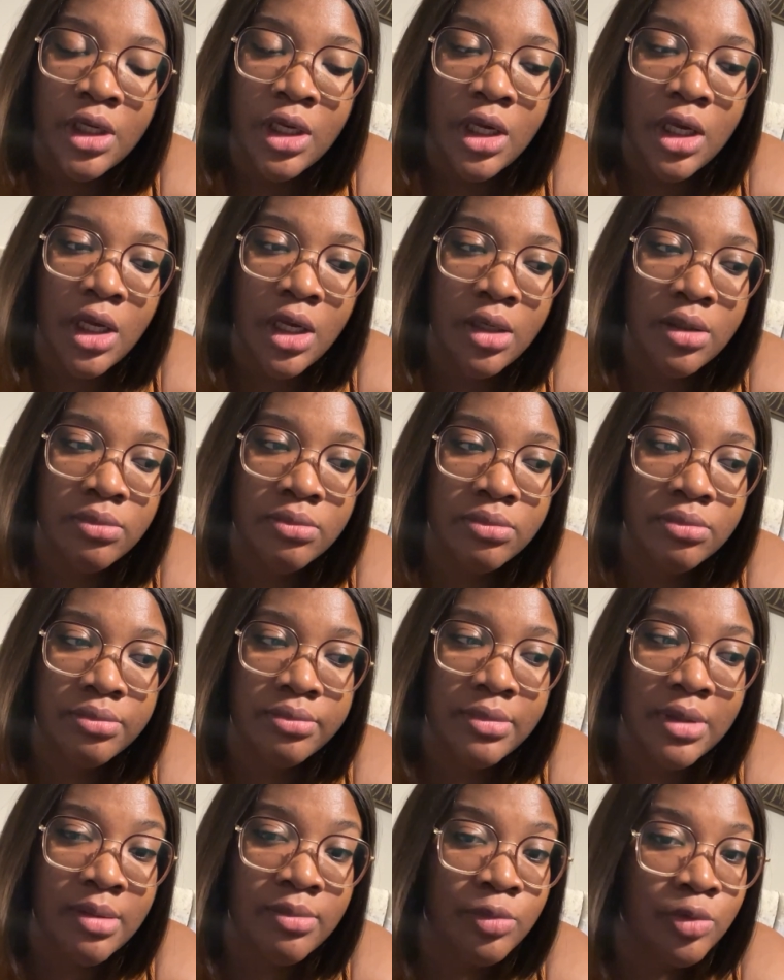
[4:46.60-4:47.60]

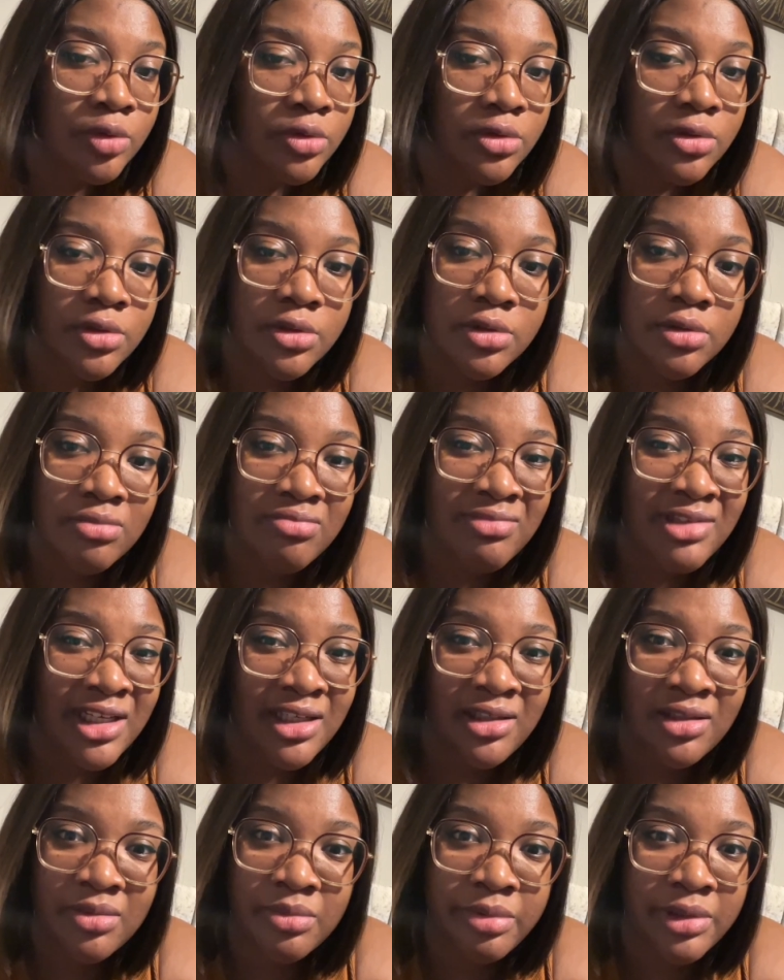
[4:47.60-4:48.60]
I'm not like
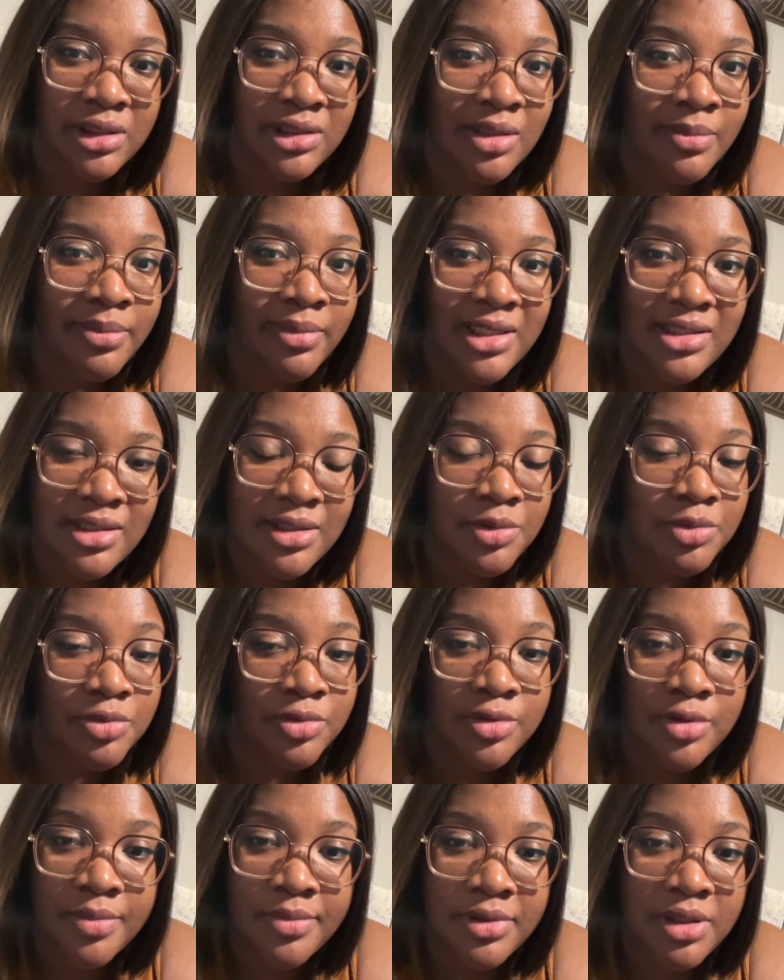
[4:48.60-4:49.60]
a brand ambassador or
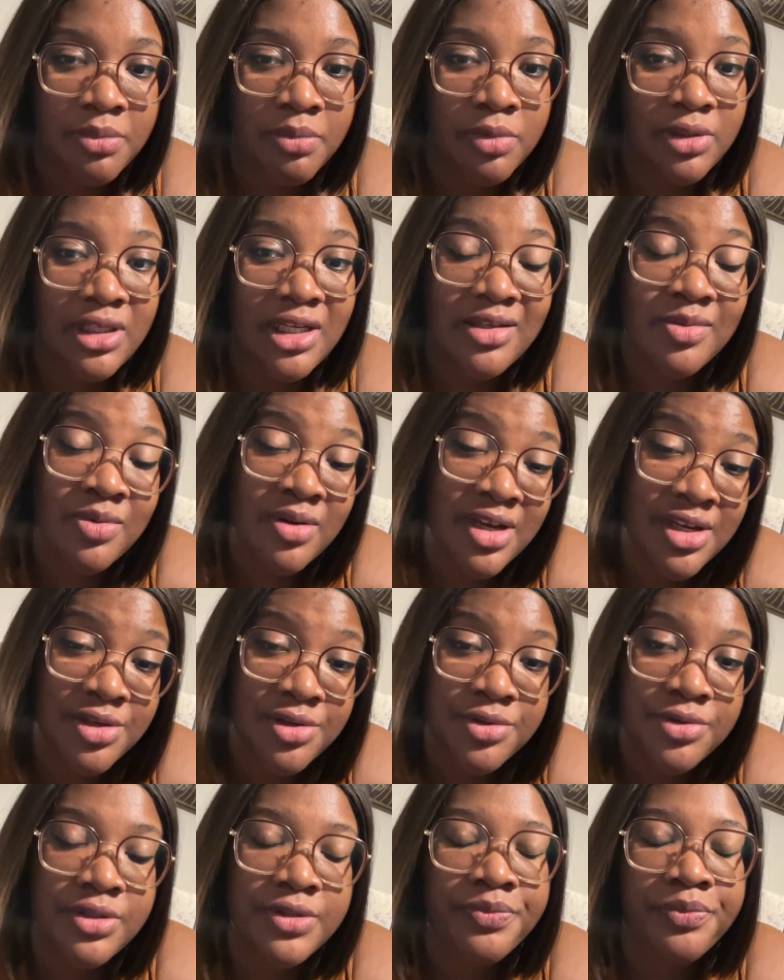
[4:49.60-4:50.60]
something, but that's what I
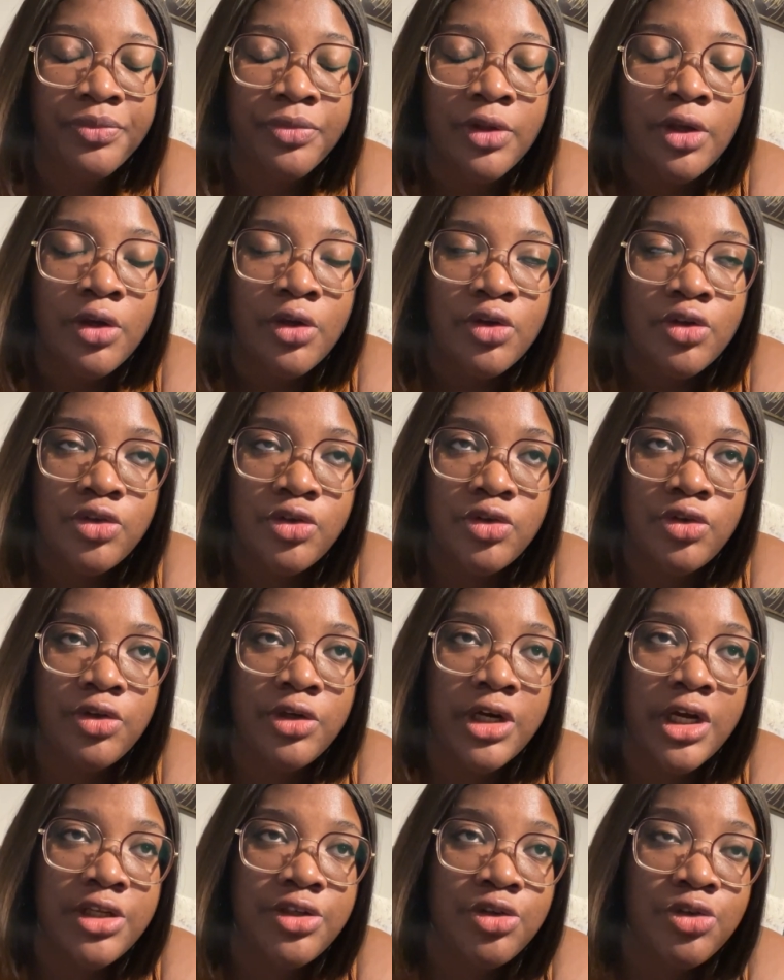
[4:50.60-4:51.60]
use. So you
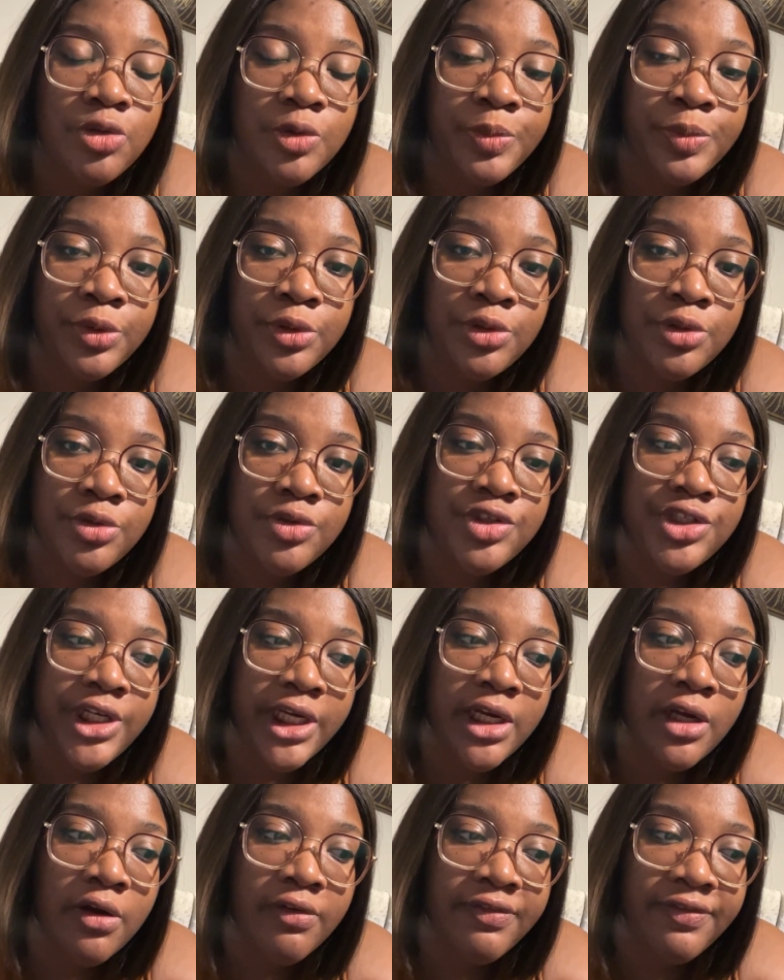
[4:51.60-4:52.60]
can use Opodo to
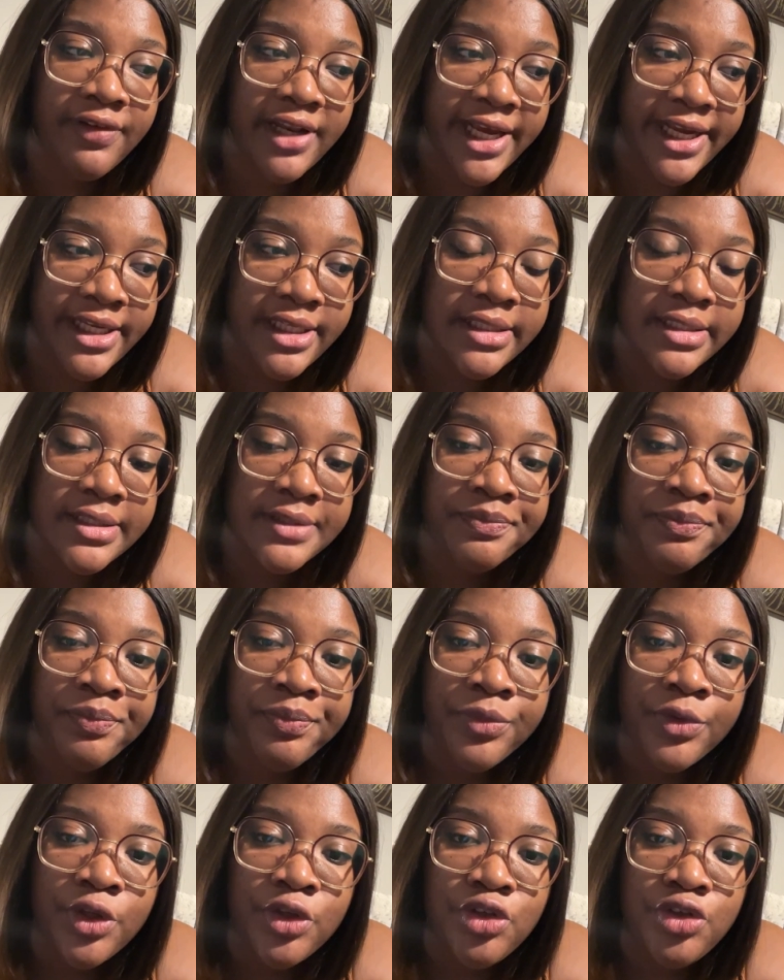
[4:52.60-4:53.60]
check out flights.
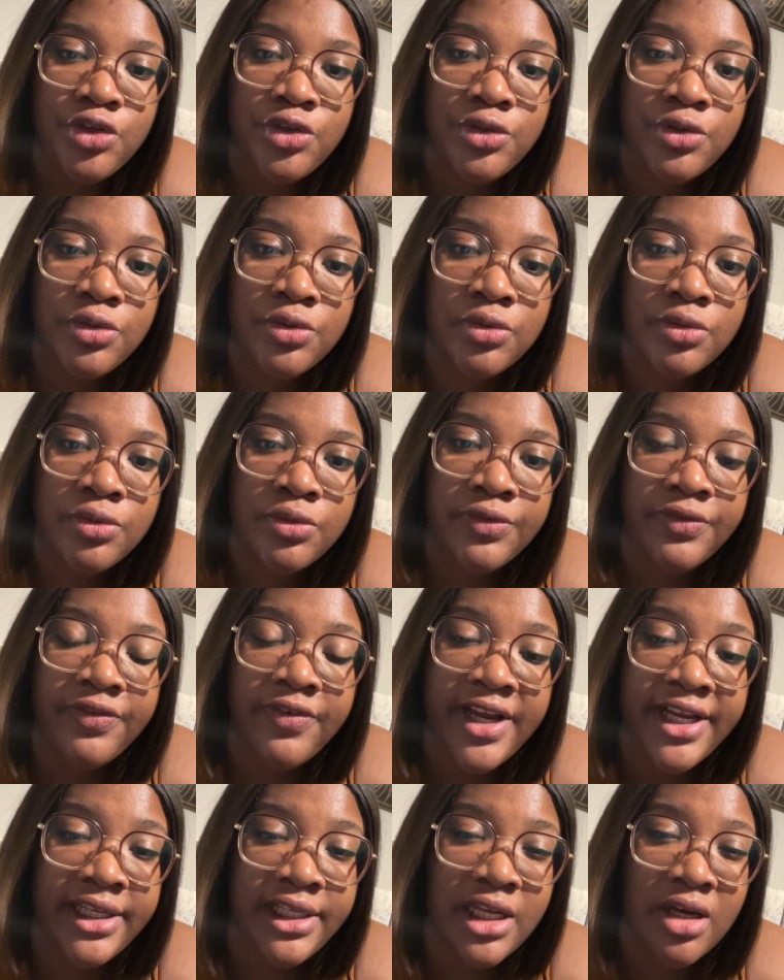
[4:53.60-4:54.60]
You
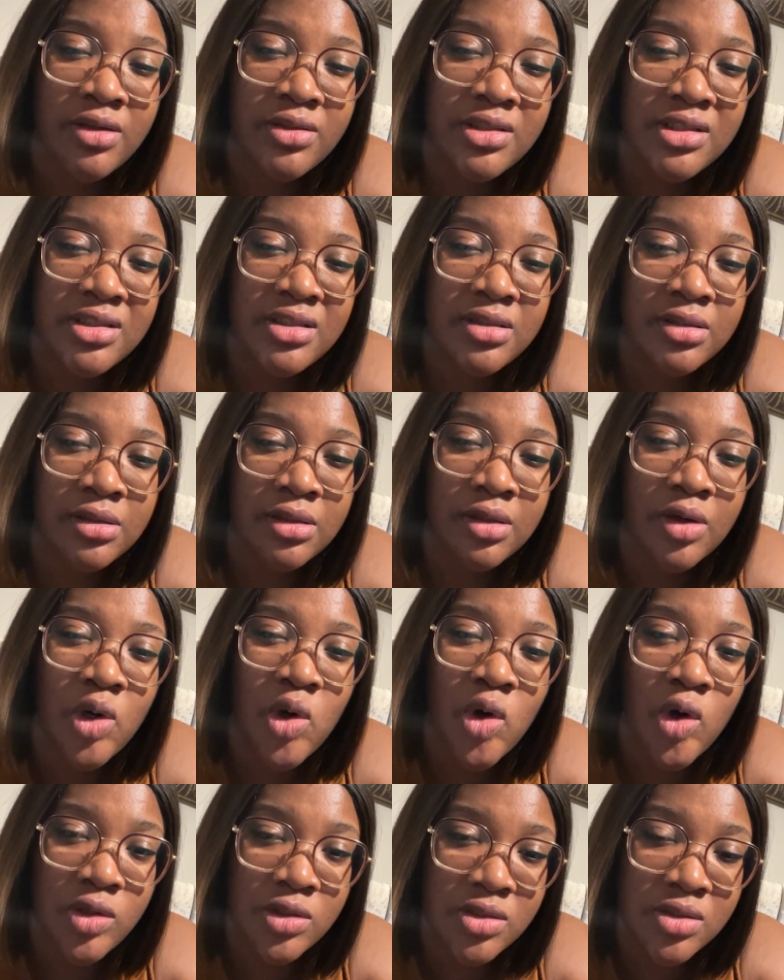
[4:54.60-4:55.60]
find out the
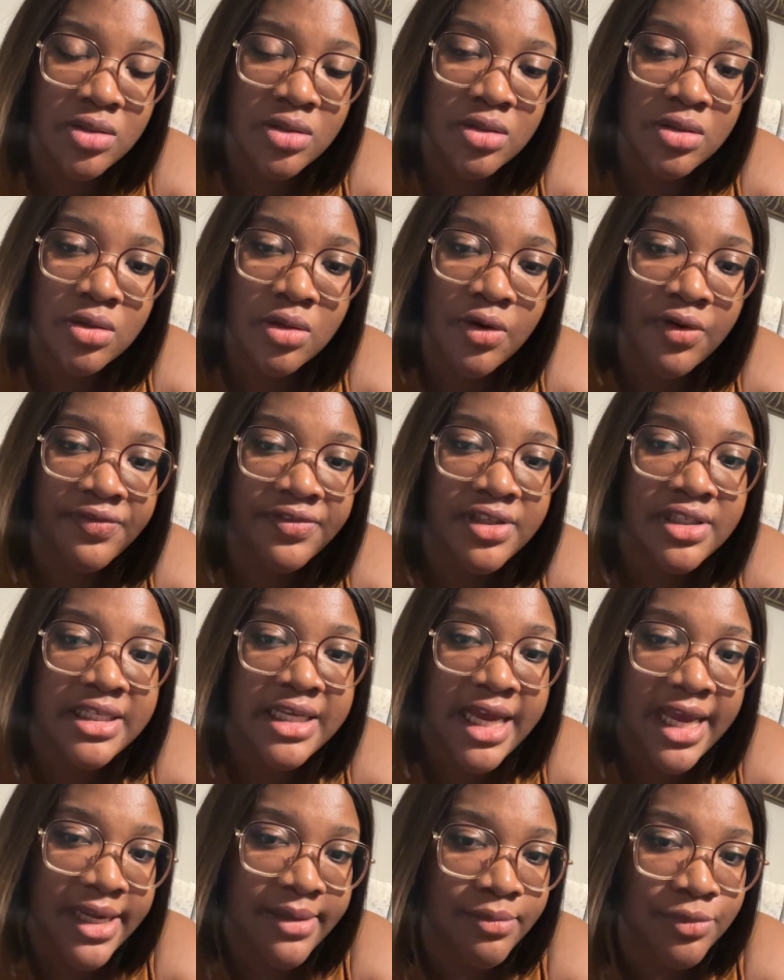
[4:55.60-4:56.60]
costs of the
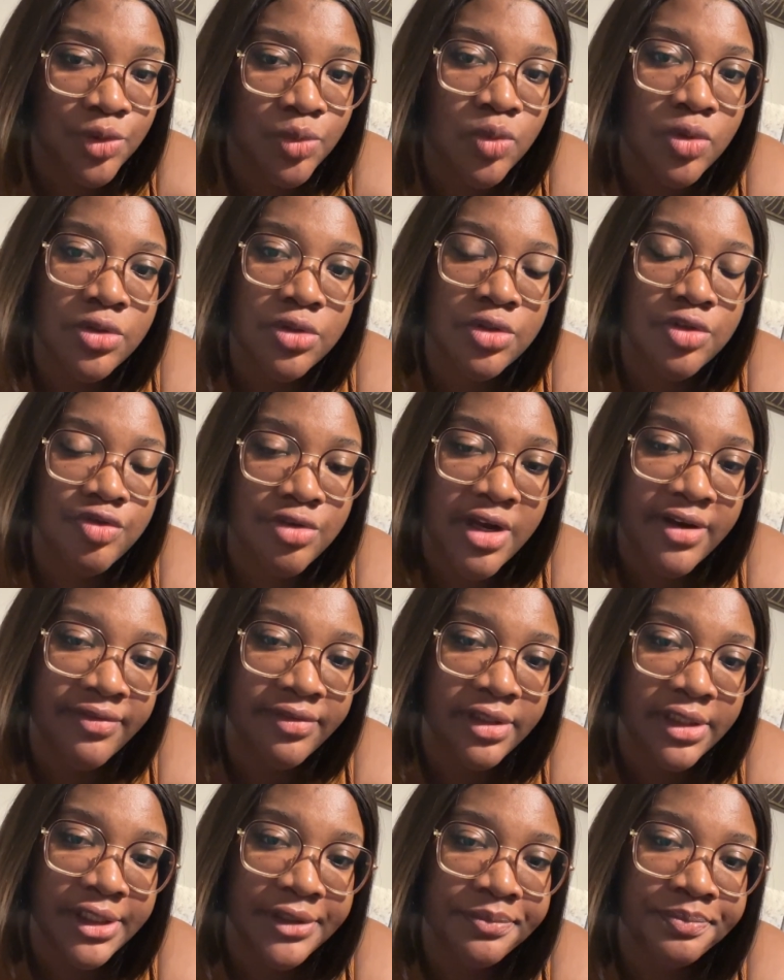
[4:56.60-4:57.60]
time you want to
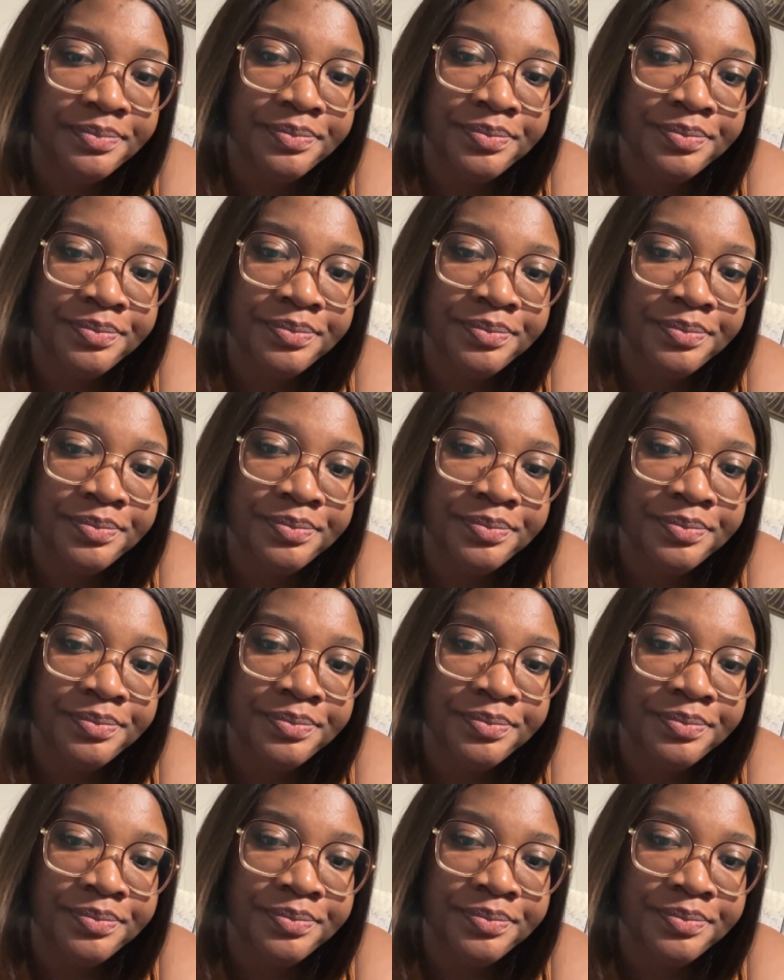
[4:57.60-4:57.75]
travel in.